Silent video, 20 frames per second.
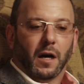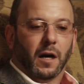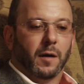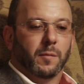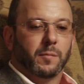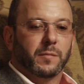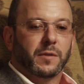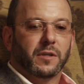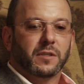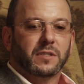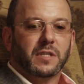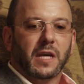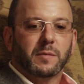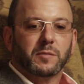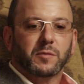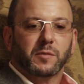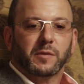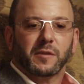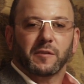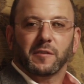Um, there are
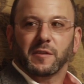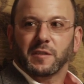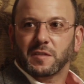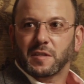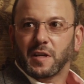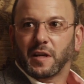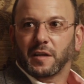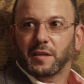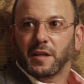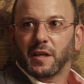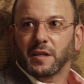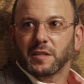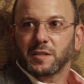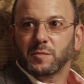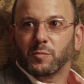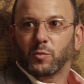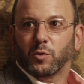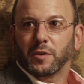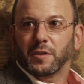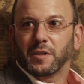times when you're in the
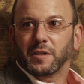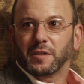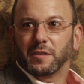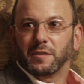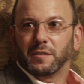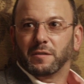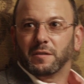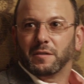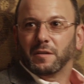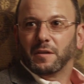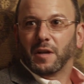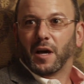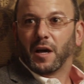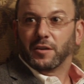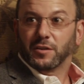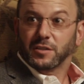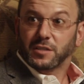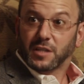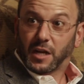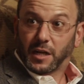zeitgeist more than
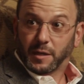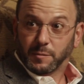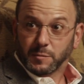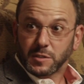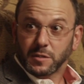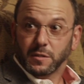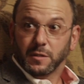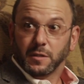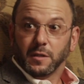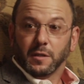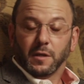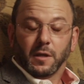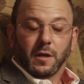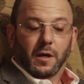other times, yeah.